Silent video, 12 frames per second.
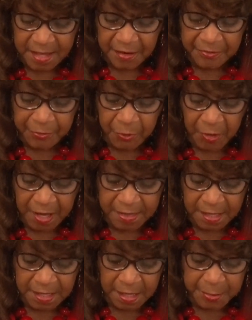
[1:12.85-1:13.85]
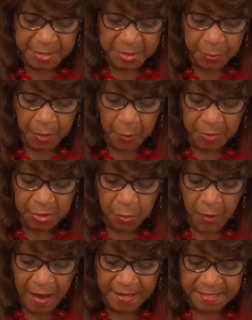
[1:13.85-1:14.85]
therefore, in the liberty wherewith
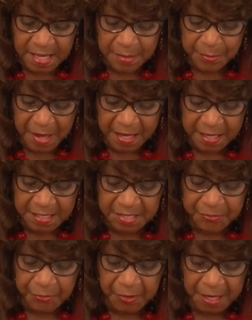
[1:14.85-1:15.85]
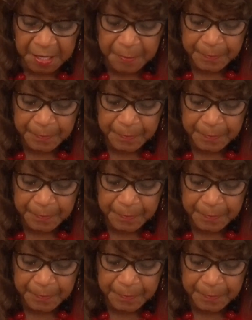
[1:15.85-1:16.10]
Christ had made us free,